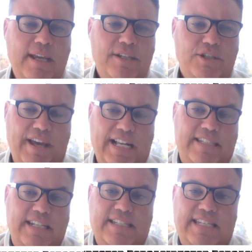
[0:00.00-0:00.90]
So that's
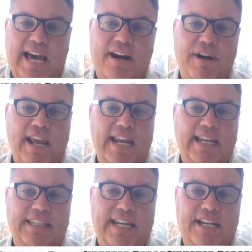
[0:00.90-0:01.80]
this Saturday.
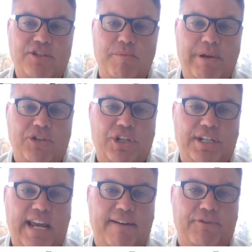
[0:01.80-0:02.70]
And then, as you
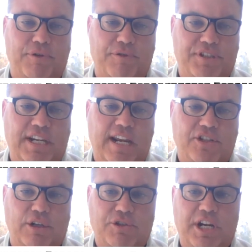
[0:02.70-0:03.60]
mentioned, after the
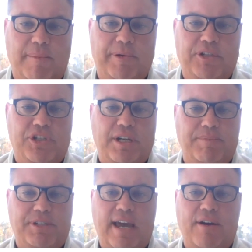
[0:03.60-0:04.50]
CHL championship
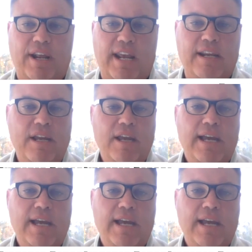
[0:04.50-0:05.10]
Saturday,